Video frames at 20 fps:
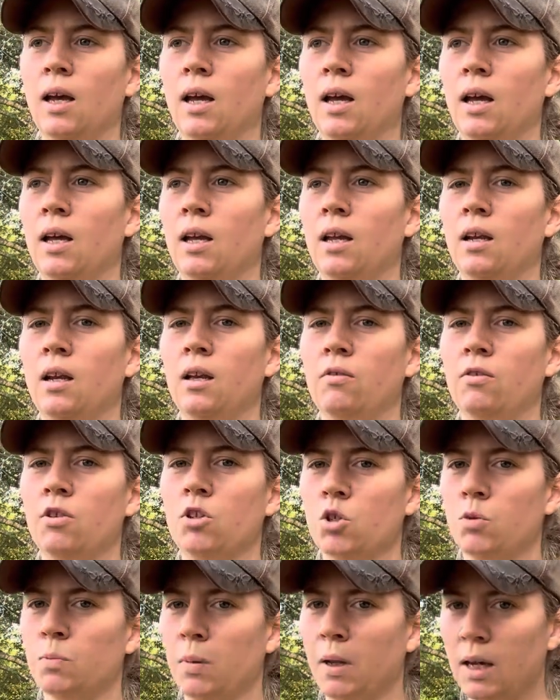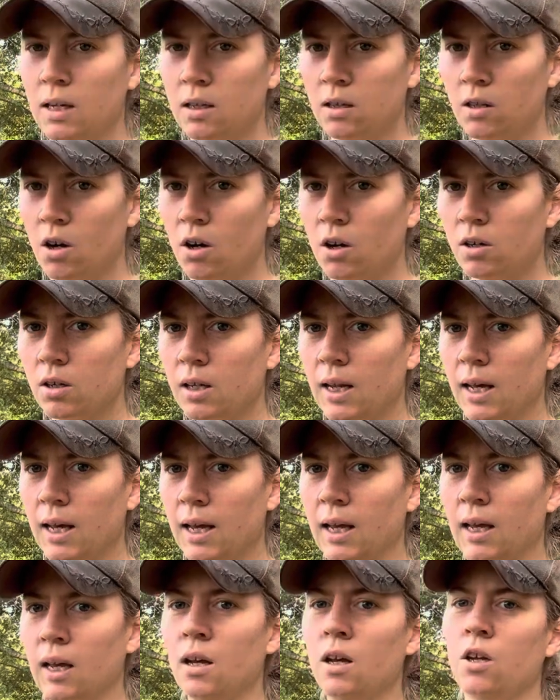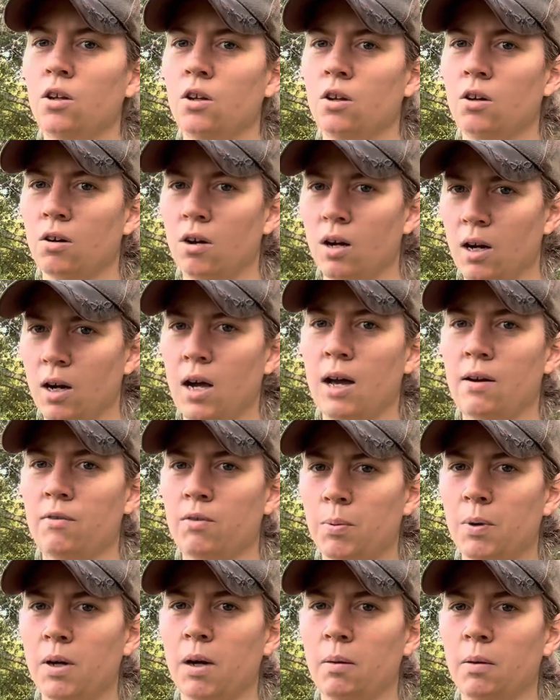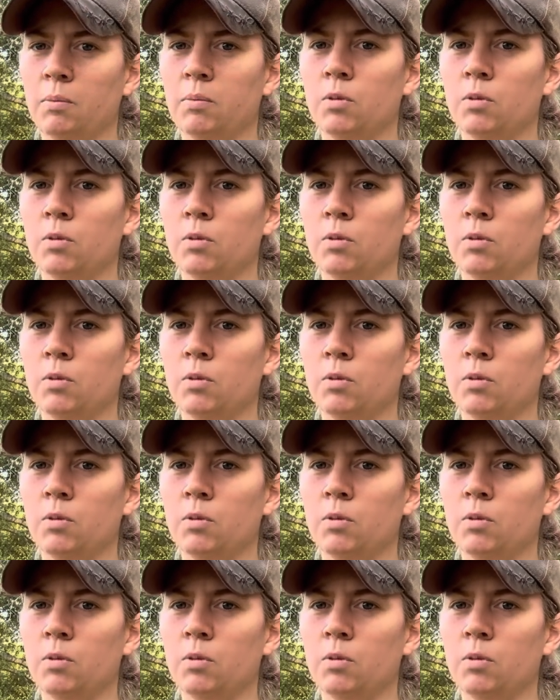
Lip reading: And if you just plant in hard clay, you're gonna have a problem.